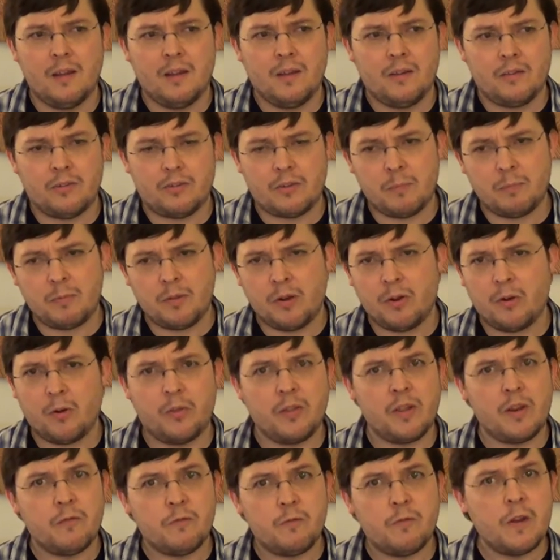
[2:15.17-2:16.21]
something called
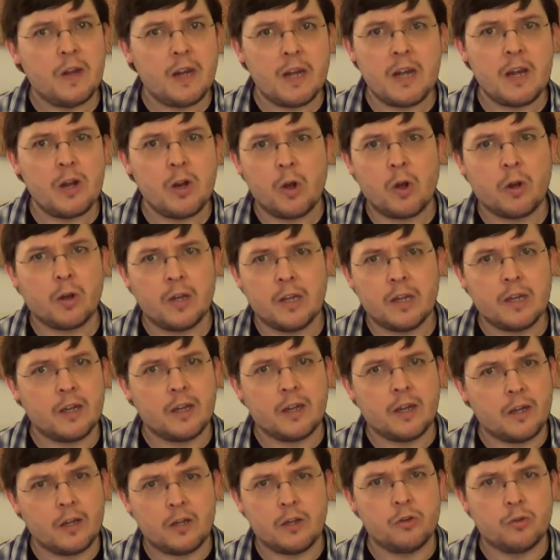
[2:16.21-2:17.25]
the Infinity Gauntlet
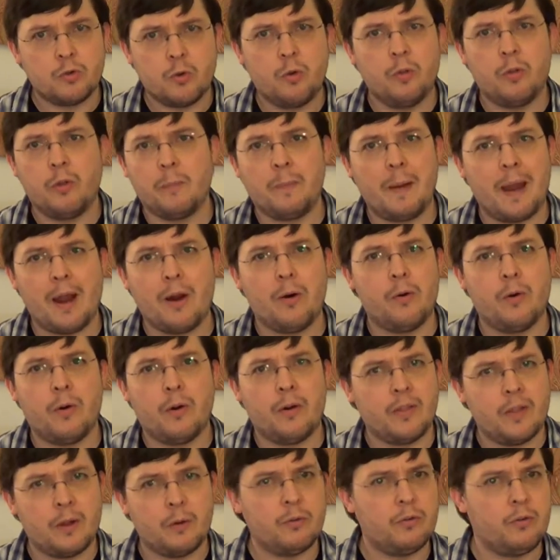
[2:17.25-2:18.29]
can control their power,
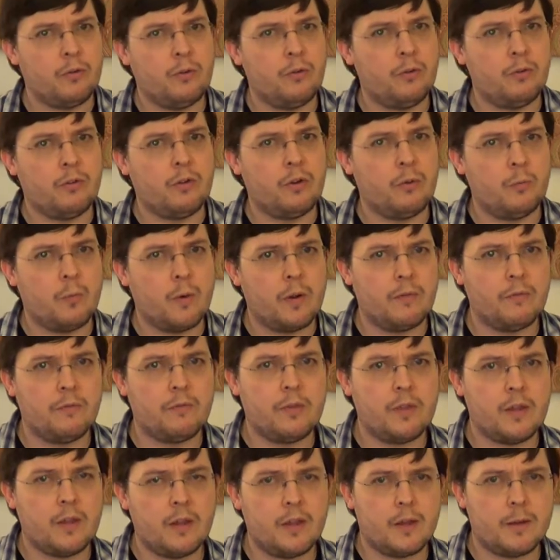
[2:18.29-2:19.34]
and that was used in one of
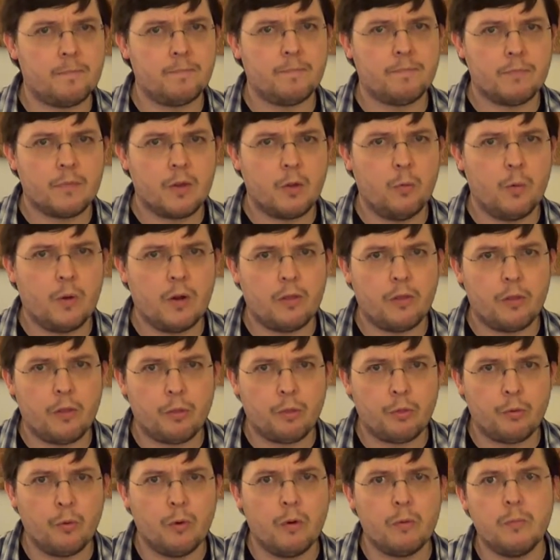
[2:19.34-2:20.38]
the
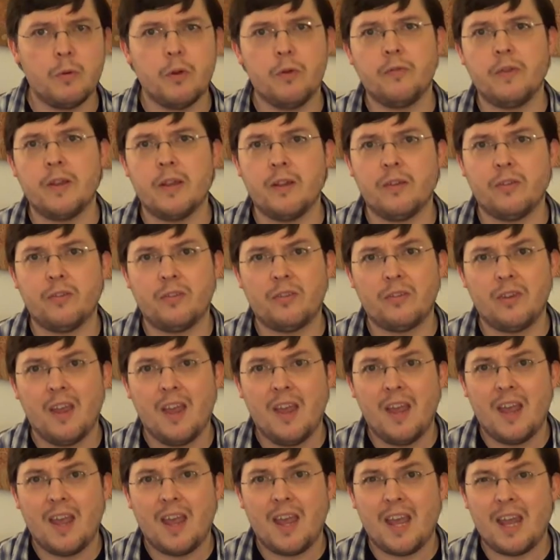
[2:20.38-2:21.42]
Thor movies,
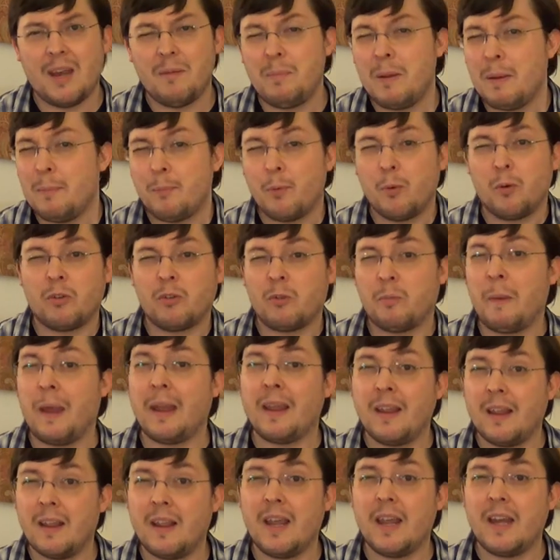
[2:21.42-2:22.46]
and people were
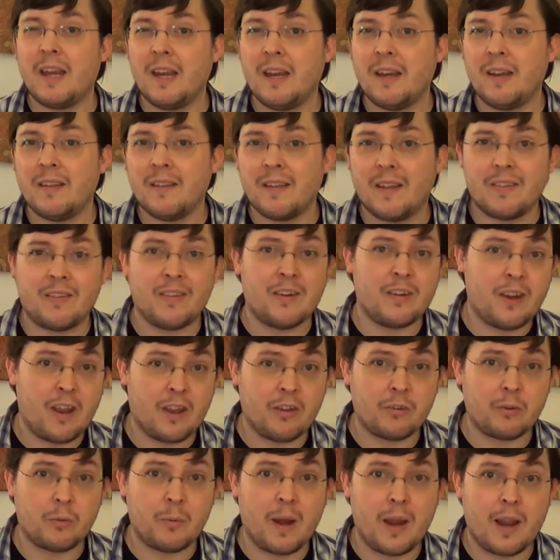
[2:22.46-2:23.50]
speculating that the
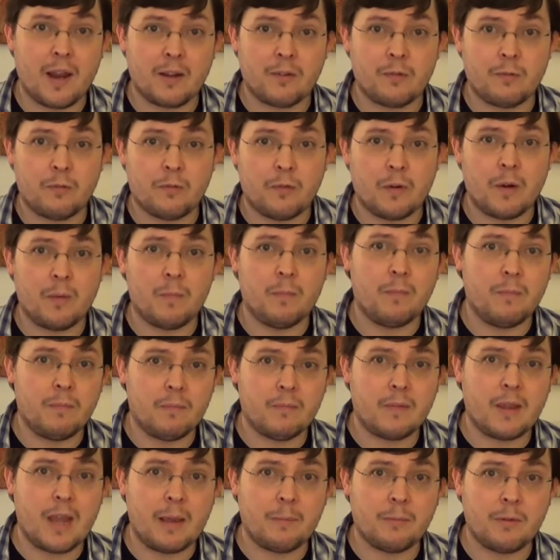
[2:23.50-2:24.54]
Tesseract from
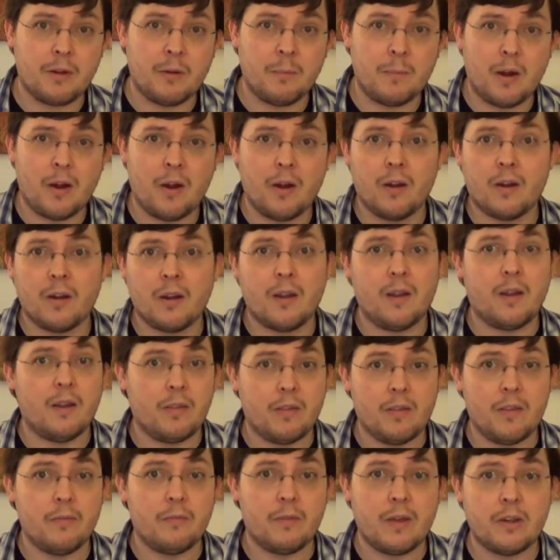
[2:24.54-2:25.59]
Captain America
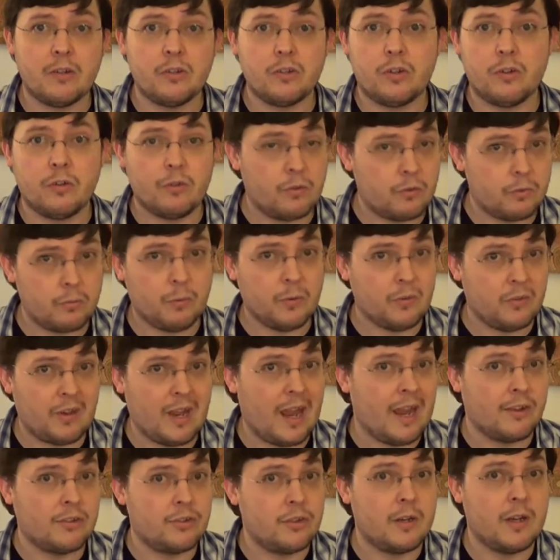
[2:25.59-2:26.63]
and the Avengers was
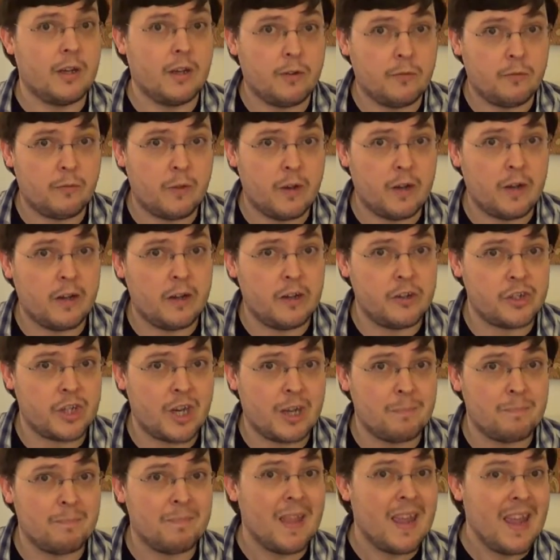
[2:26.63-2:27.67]
actually an Infinity
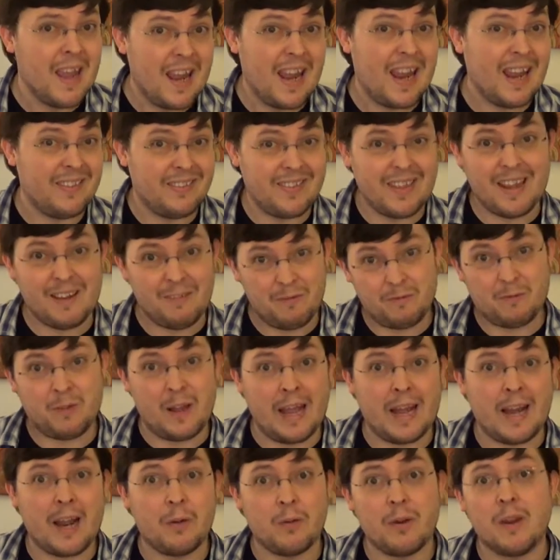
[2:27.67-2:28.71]
Gem, and they
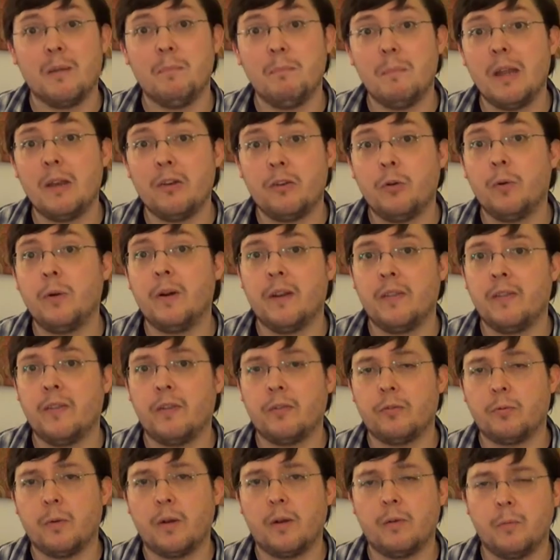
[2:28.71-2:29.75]
flat out admit to it in
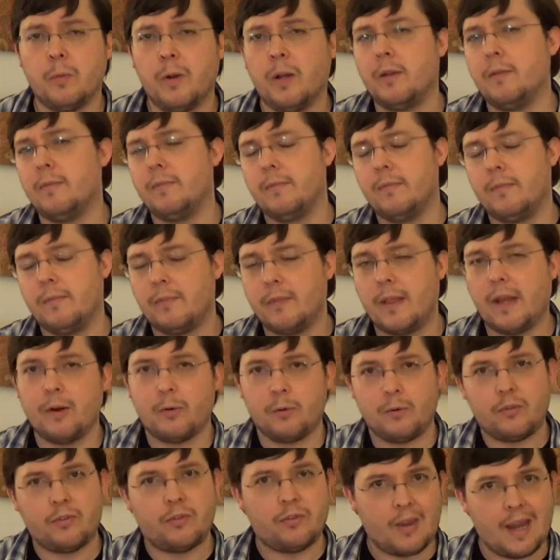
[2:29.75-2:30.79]
this one. Well, they
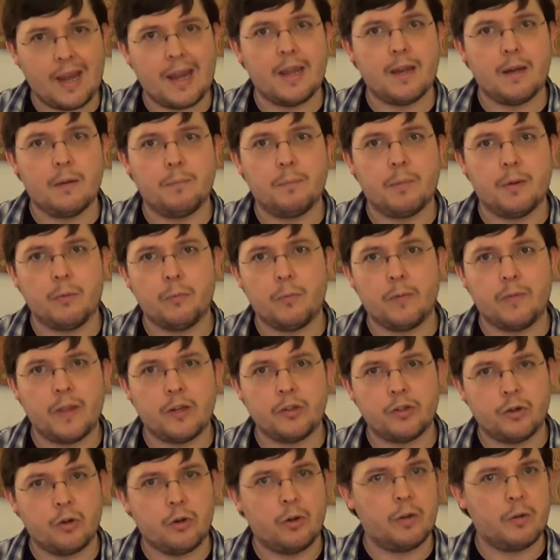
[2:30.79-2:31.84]
don't say it, but when they
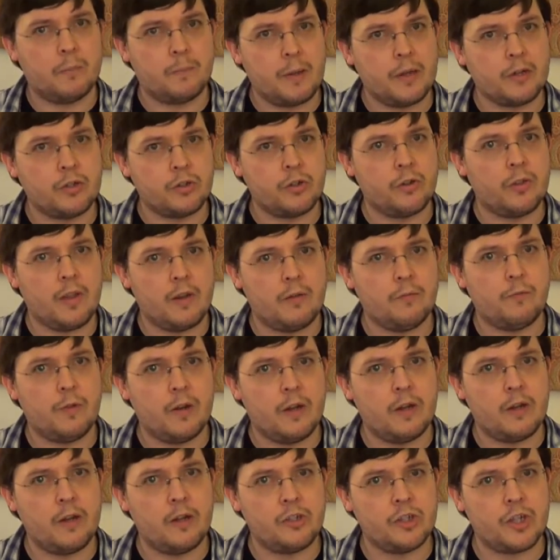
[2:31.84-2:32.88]
show you a picture of the
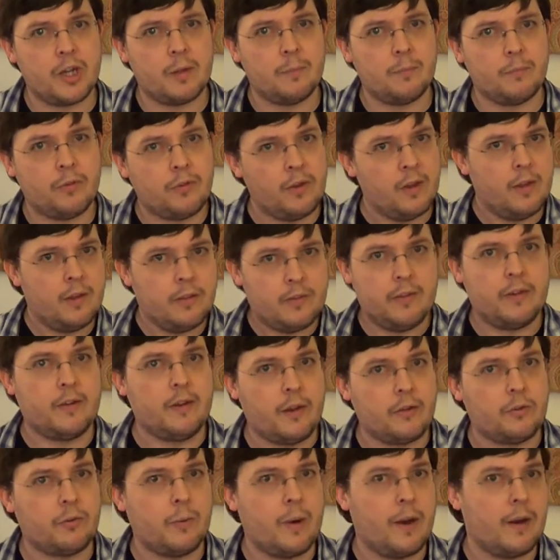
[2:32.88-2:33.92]
Infinity Gems, the
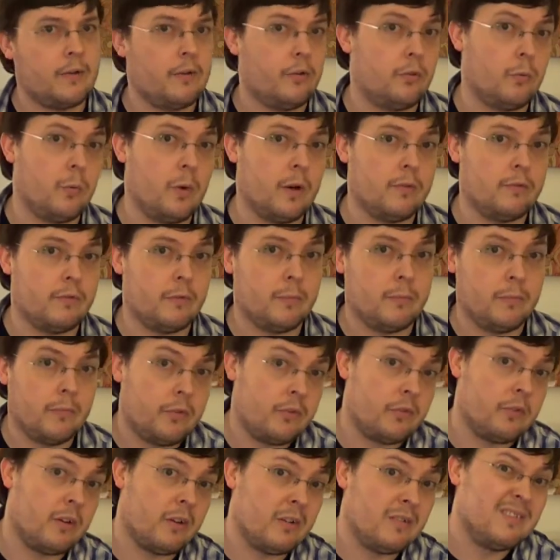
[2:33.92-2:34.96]
Tesseract is one of them,
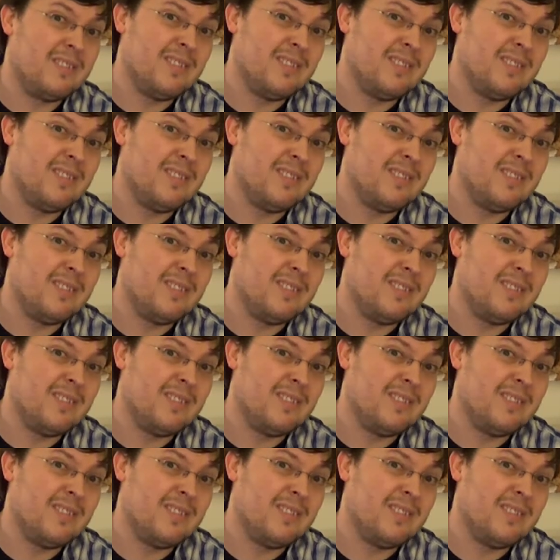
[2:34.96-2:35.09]
so,